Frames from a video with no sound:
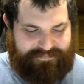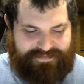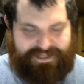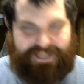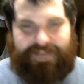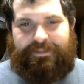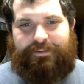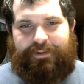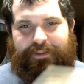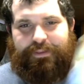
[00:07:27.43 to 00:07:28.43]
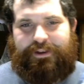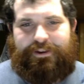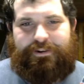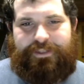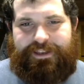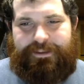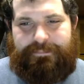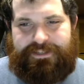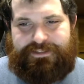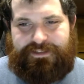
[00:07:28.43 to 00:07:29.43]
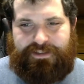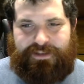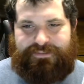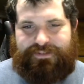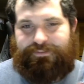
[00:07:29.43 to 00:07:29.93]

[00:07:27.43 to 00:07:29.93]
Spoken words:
can't be with the girl that he potentially loves